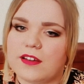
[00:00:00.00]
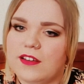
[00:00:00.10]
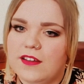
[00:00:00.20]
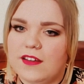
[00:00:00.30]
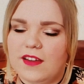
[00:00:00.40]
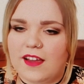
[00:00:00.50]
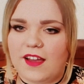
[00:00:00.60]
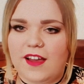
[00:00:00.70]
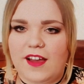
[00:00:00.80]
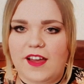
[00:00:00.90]
to,
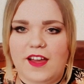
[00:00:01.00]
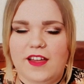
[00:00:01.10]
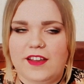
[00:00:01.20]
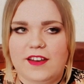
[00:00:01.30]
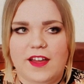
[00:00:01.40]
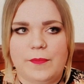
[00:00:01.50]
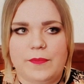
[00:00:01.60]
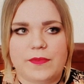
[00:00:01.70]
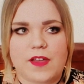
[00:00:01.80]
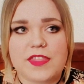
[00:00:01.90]

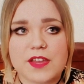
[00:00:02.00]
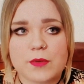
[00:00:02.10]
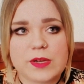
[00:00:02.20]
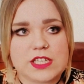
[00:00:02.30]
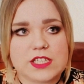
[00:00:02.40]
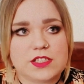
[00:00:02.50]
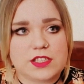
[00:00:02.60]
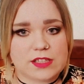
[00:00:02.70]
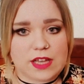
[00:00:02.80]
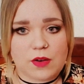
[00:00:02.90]
and I think we can
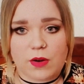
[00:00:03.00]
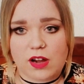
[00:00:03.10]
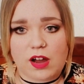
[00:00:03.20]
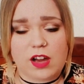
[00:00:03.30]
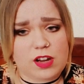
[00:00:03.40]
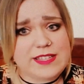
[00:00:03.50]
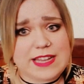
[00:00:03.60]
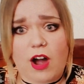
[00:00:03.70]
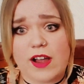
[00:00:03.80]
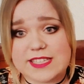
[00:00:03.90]
do that quite a lot, and
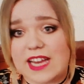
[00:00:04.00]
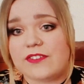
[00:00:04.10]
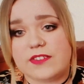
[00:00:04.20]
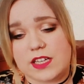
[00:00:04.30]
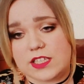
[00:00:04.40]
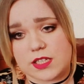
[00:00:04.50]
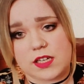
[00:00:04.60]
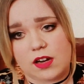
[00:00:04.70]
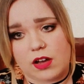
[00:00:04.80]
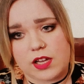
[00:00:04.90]
I definitely do
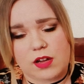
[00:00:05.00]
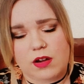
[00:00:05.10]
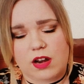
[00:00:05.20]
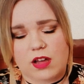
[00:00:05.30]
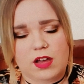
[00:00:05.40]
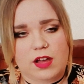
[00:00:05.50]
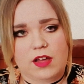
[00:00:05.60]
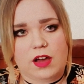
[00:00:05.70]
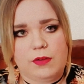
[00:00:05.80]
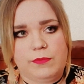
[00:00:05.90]
it a lot, and
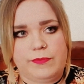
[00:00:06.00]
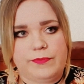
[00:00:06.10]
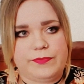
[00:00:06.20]
I